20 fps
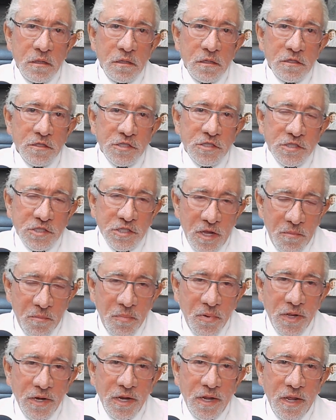
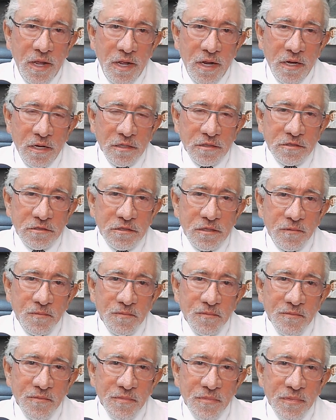somebody else.
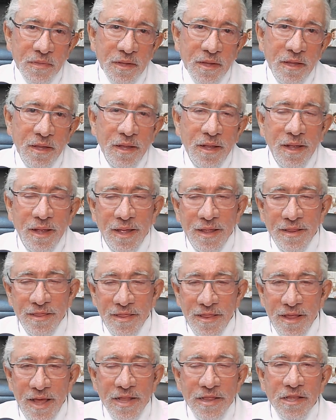And
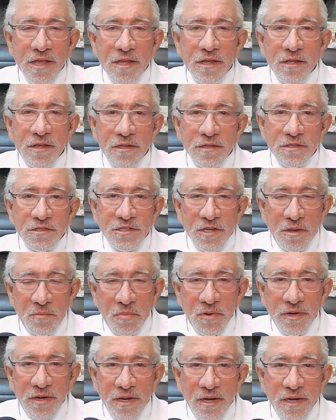that
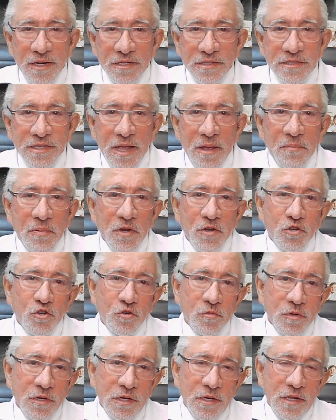somebody else happened to
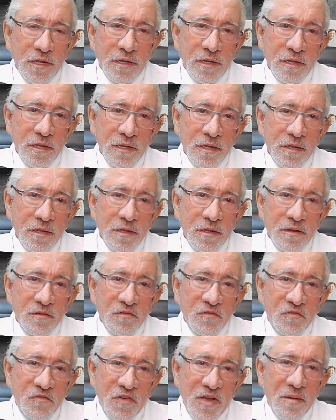be the
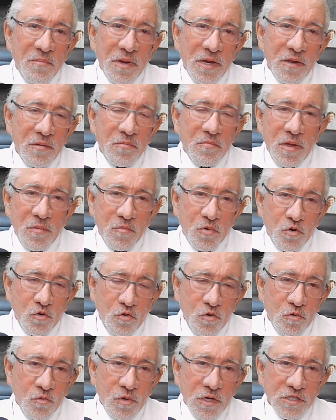family member
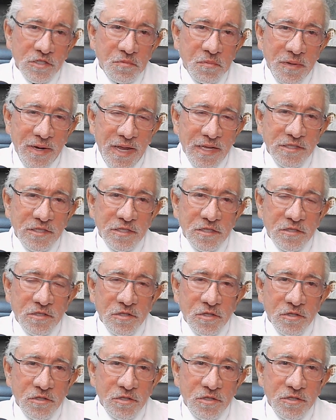who was plastic
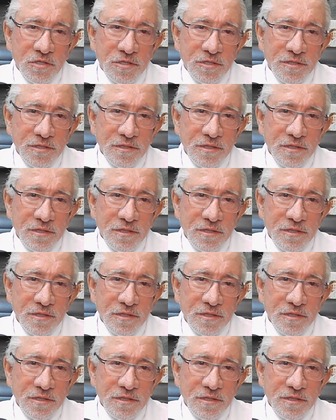surgeon,